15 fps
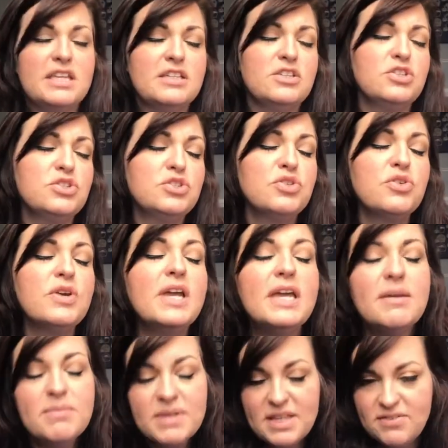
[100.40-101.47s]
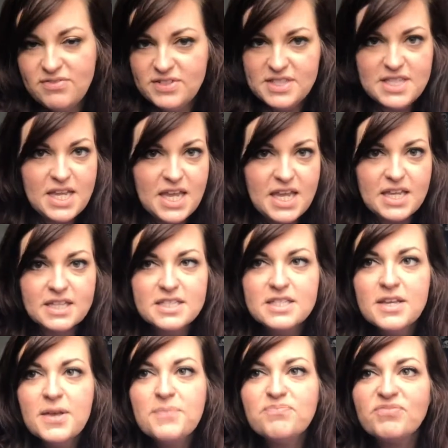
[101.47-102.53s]
extremely fatigued.
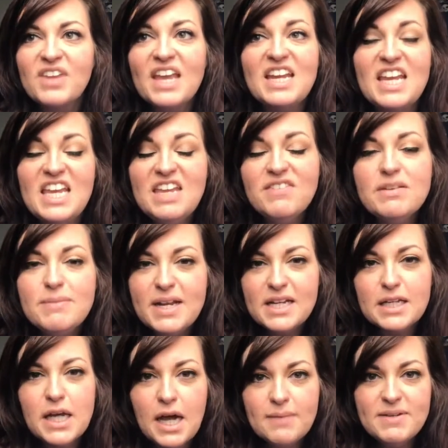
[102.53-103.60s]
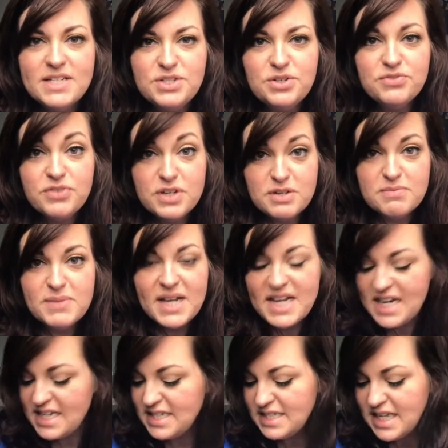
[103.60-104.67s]
And I even made a comment to a friend of
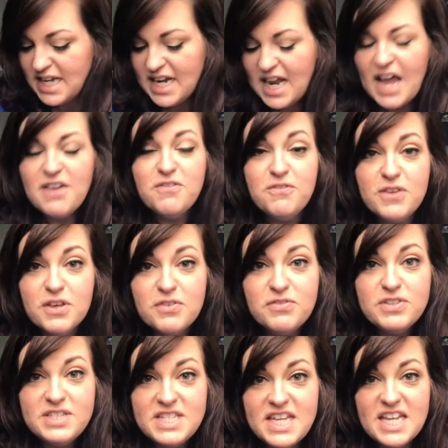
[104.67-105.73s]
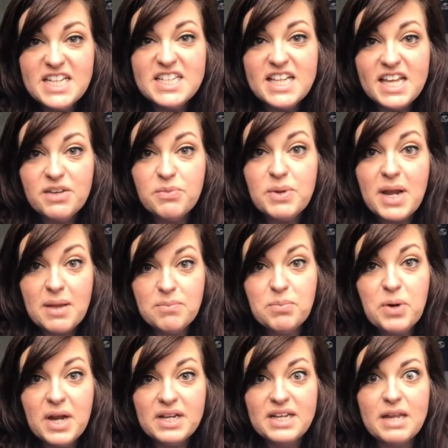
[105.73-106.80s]
mine. I said, I feel fatigued like when I'm
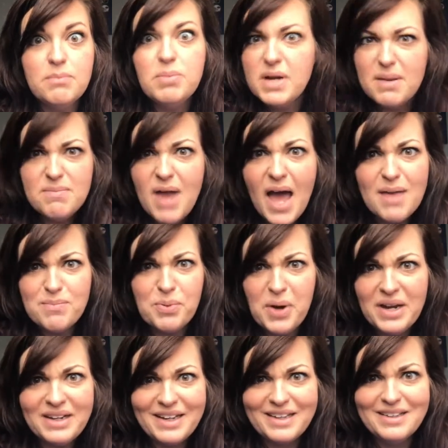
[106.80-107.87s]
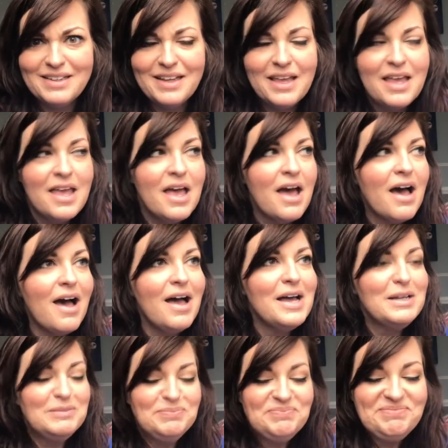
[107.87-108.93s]
pregnant, but I'm not pregnant.
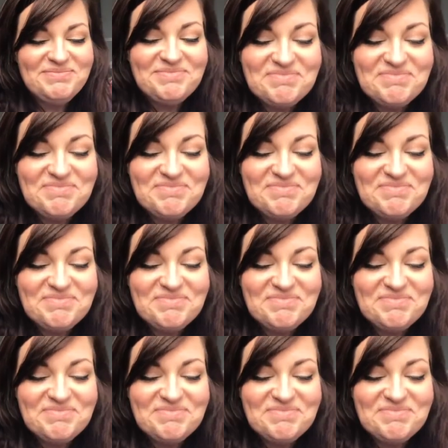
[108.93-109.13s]
Um,